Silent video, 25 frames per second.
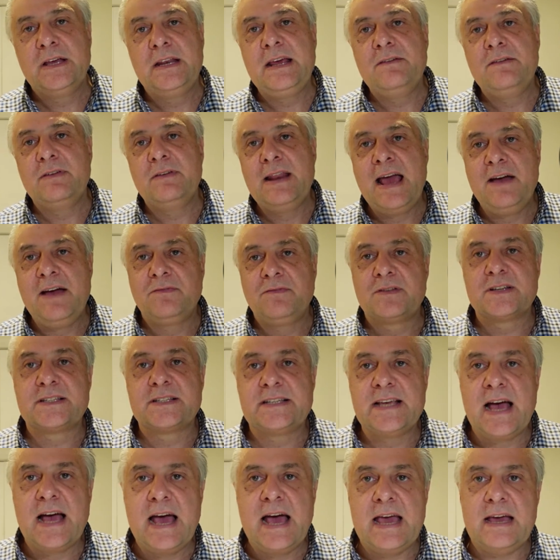even have to
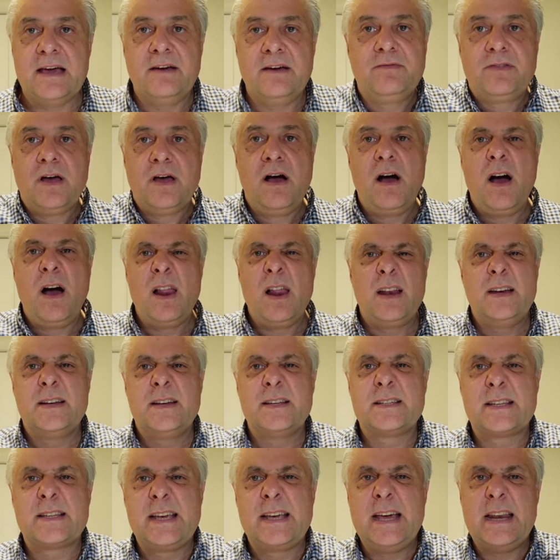say if the
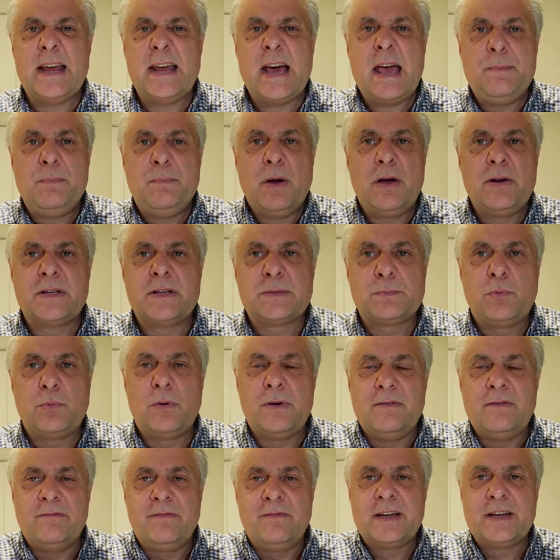Highlanders get a bonus
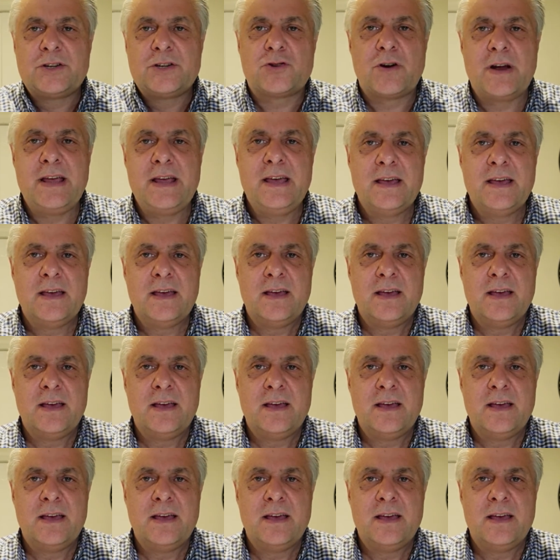point victory,